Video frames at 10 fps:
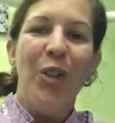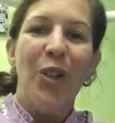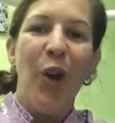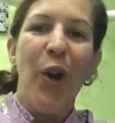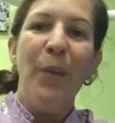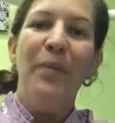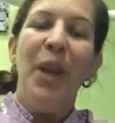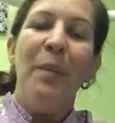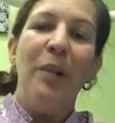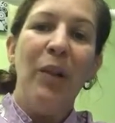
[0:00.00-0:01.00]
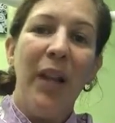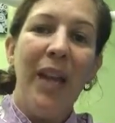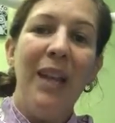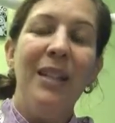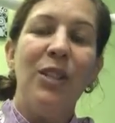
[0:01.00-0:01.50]
So,
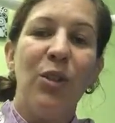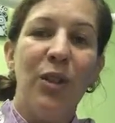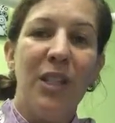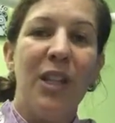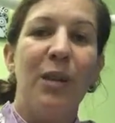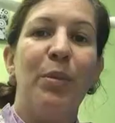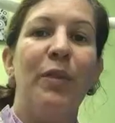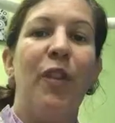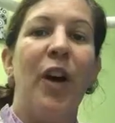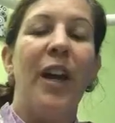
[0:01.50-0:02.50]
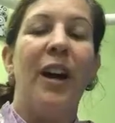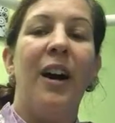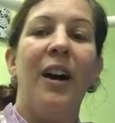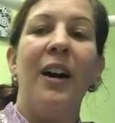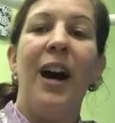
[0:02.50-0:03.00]
please talk to your dental
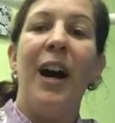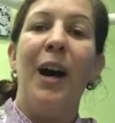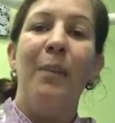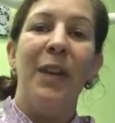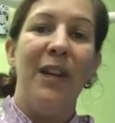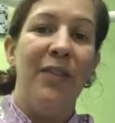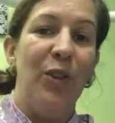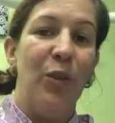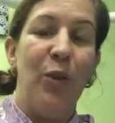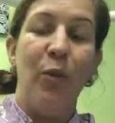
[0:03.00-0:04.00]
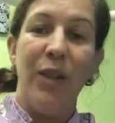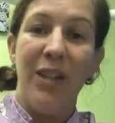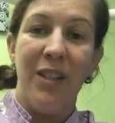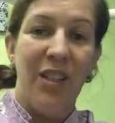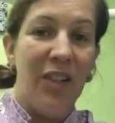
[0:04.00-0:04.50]
provider um, if you're
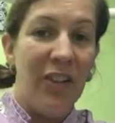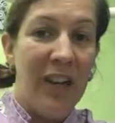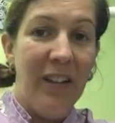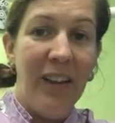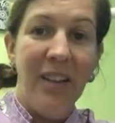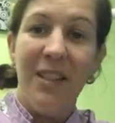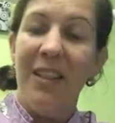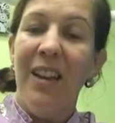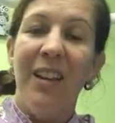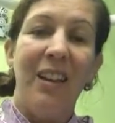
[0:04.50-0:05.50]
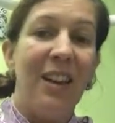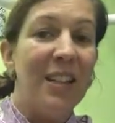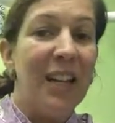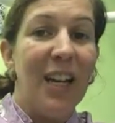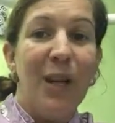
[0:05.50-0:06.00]
considering this Get a
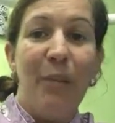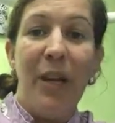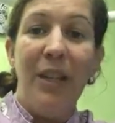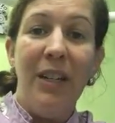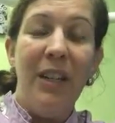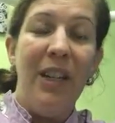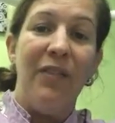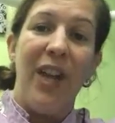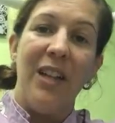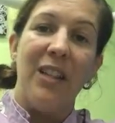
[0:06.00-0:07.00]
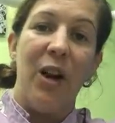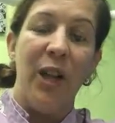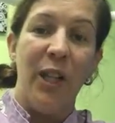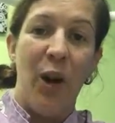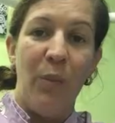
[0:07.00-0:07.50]
second opinion if that's the
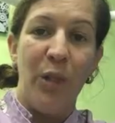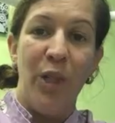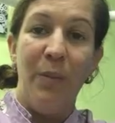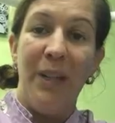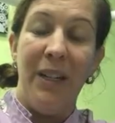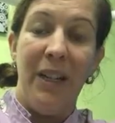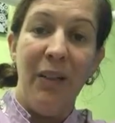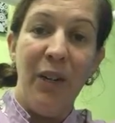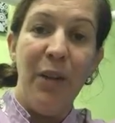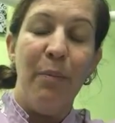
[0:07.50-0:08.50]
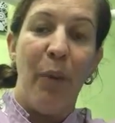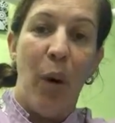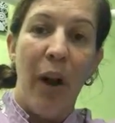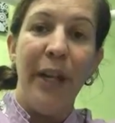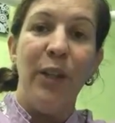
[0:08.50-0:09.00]
only option you've been given
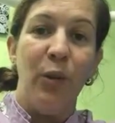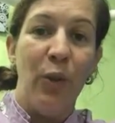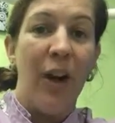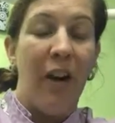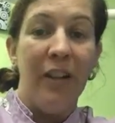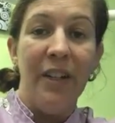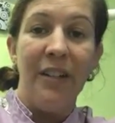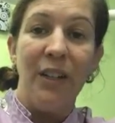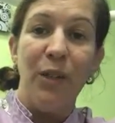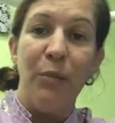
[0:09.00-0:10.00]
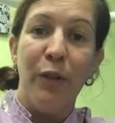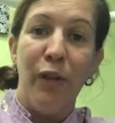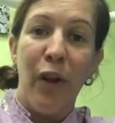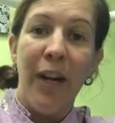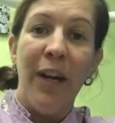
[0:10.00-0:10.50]
by your current dental
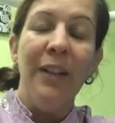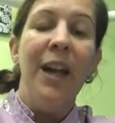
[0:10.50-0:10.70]
provider.